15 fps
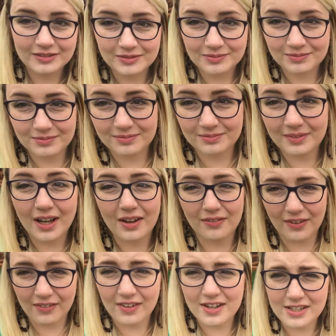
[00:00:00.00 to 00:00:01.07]
I
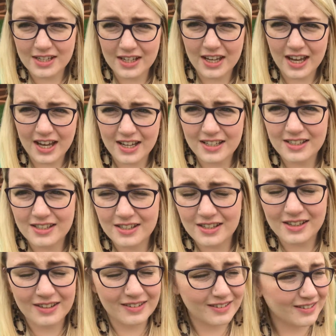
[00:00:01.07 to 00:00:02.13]
think that's a
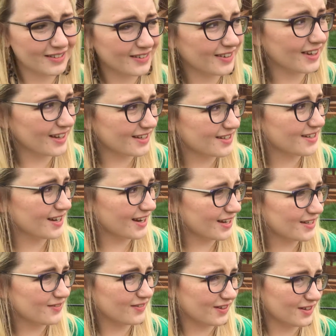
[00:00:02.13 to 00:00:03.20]
yes. Yes, she
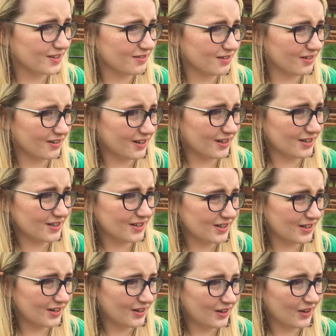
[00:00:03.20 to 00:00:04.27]
has finished her orange.
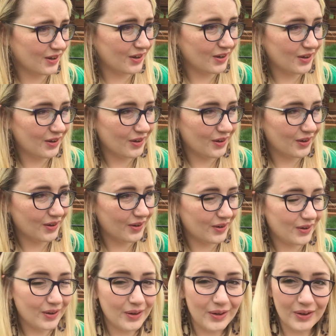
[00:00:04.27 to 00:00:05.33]

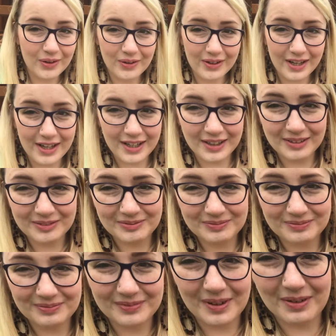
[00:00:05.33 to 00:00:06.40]
Okay,
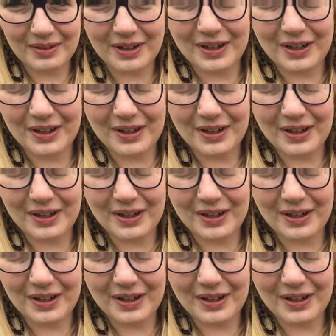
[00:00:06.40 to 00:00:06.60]
I'm